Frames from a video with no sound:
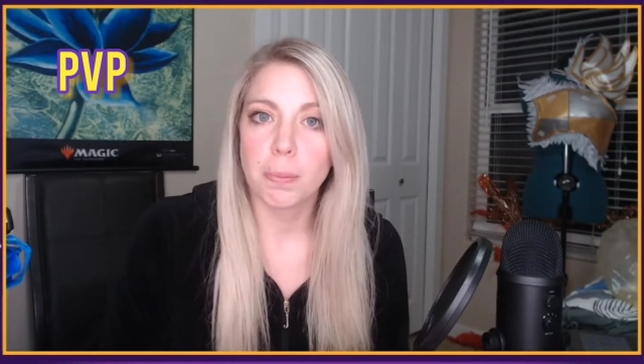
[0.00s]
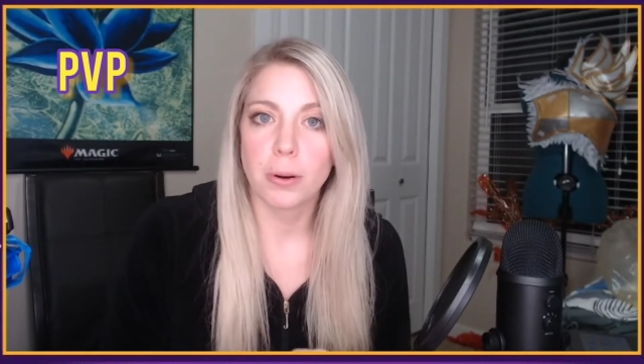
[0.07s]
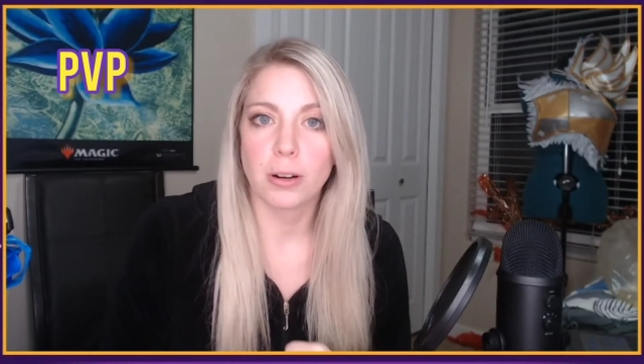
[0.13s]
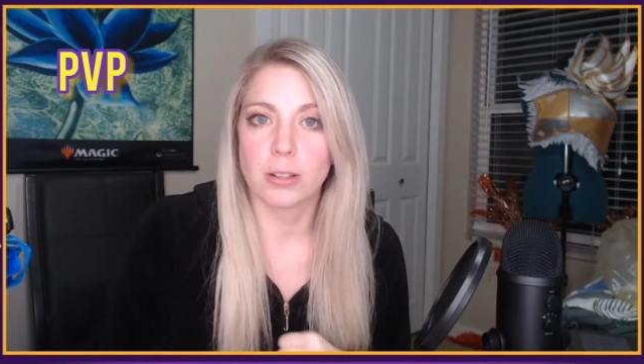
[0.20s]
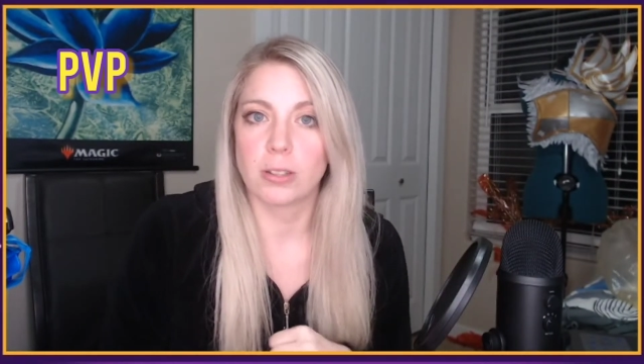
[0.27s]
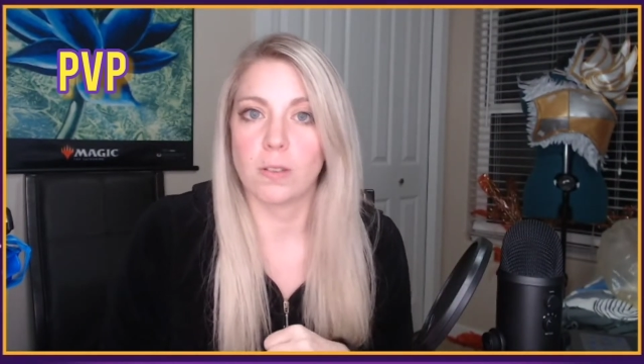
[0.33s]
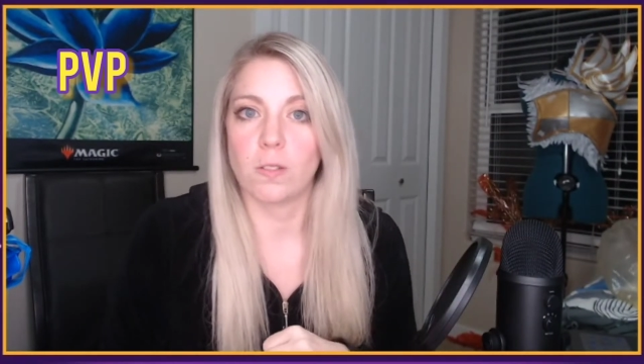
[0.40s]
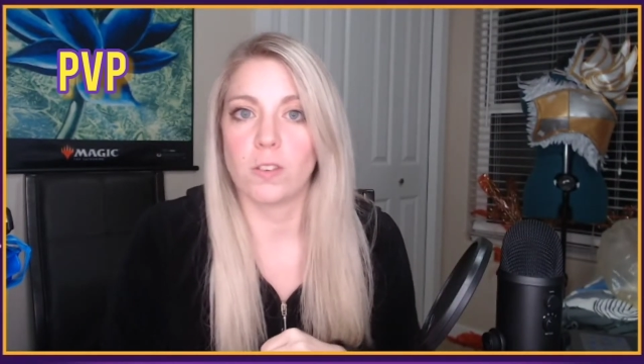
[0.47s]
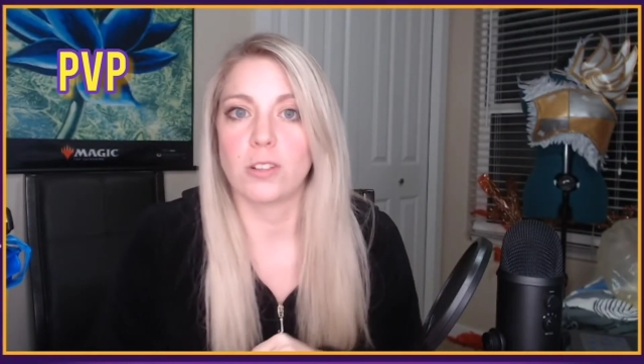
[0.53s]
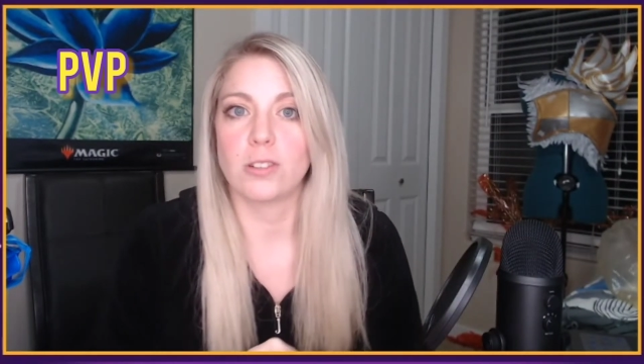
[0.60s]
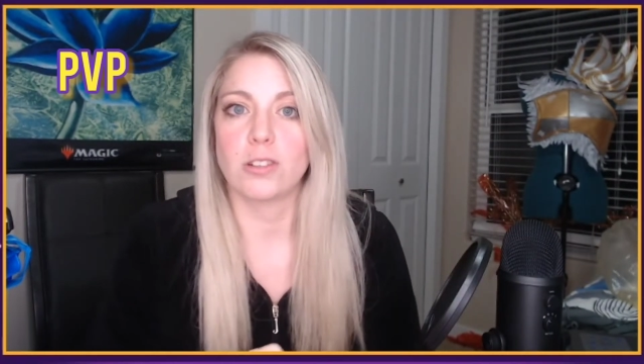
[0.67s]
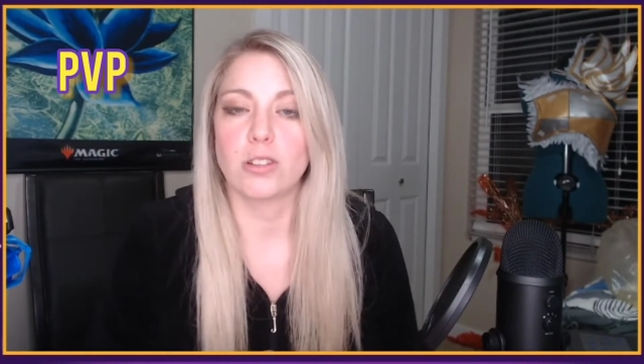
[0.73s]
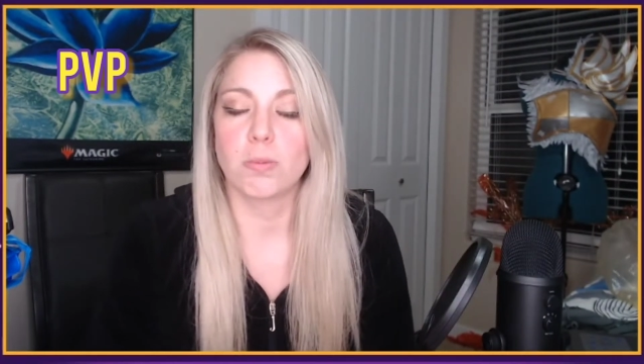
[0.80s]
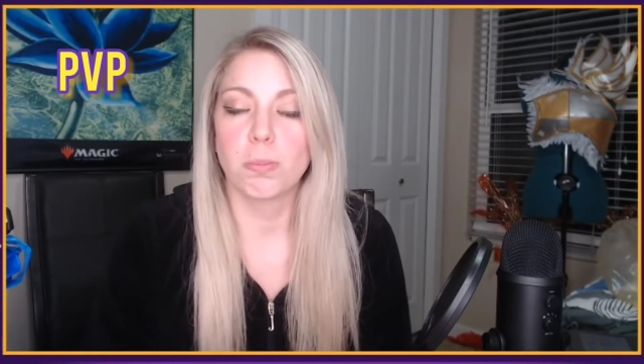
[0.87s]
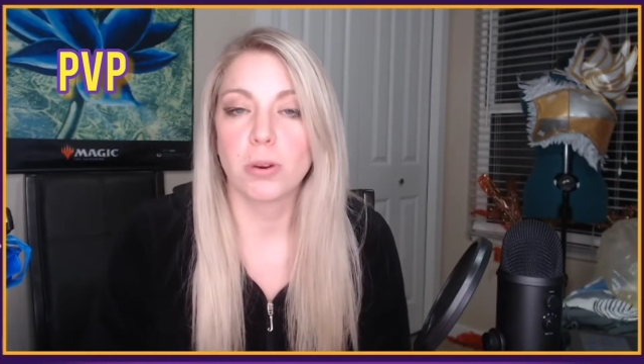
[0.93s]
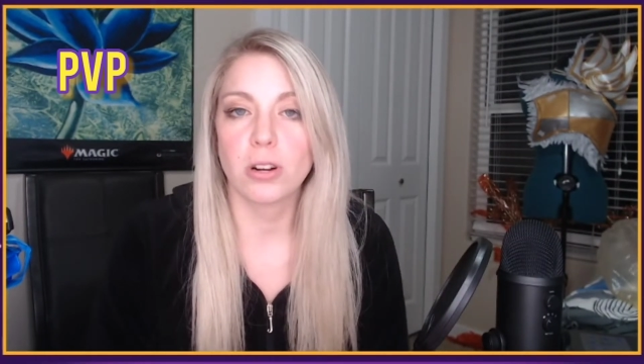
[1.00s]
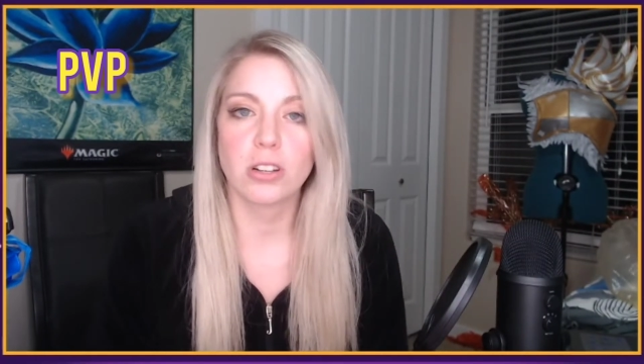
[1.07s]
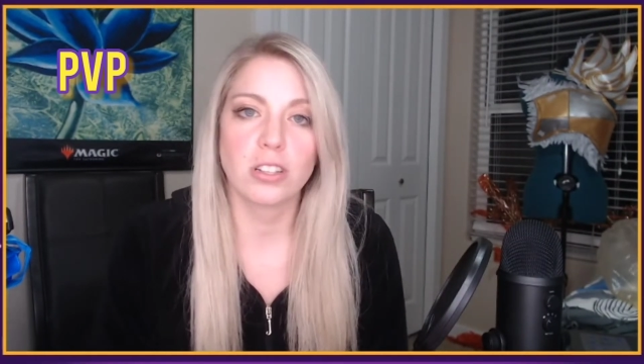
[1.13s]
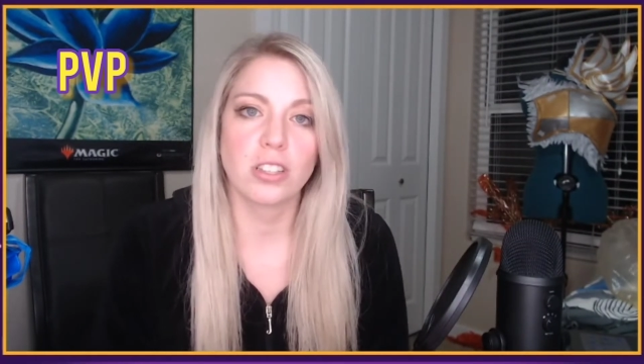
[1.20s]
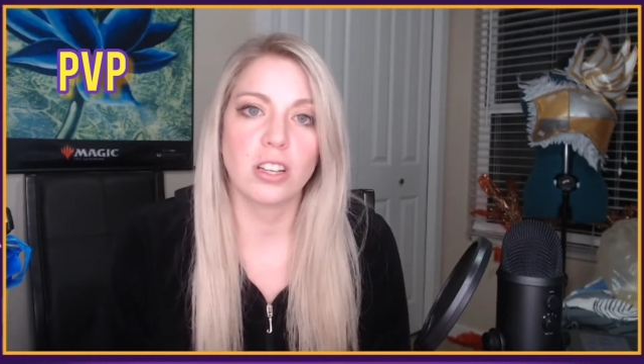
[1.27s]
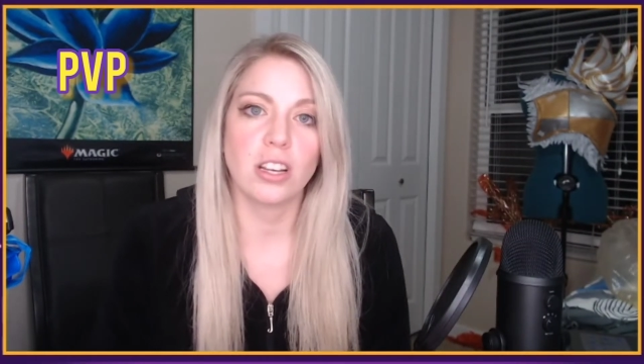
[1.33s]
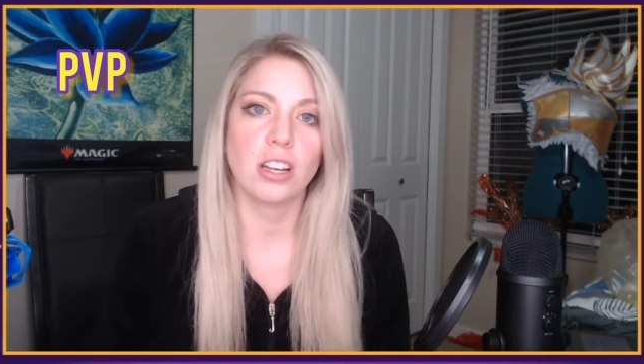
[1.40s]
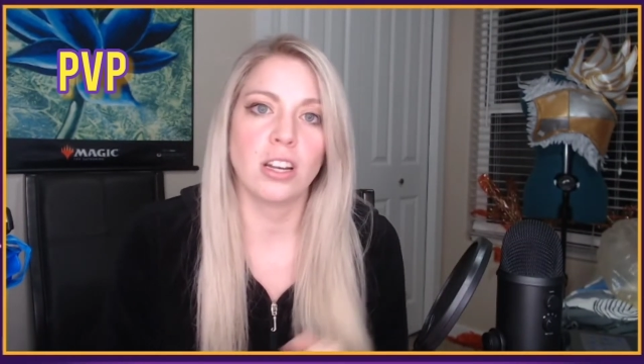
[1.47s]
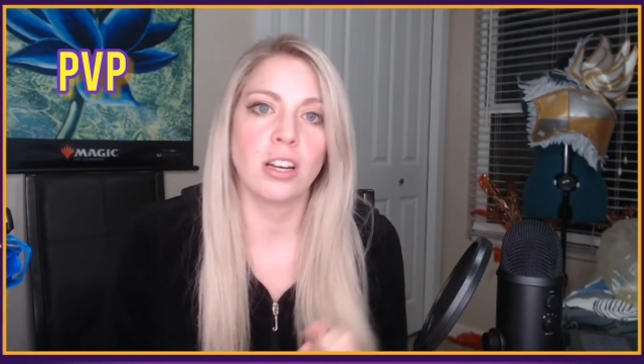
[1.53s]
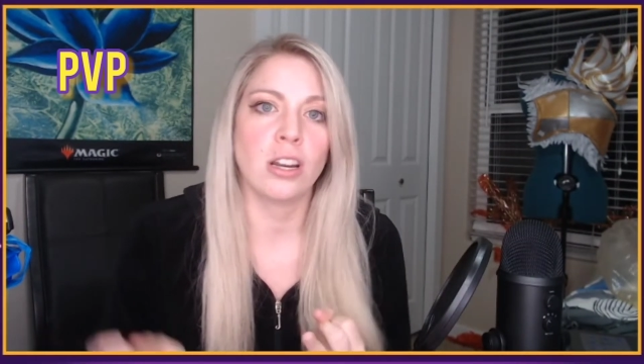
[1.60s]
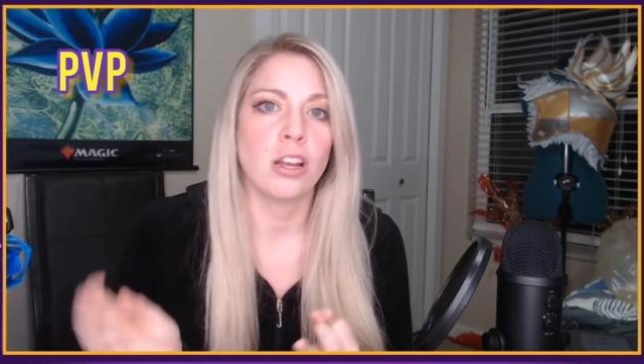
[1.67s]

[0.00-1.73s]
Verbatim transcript: person versus person,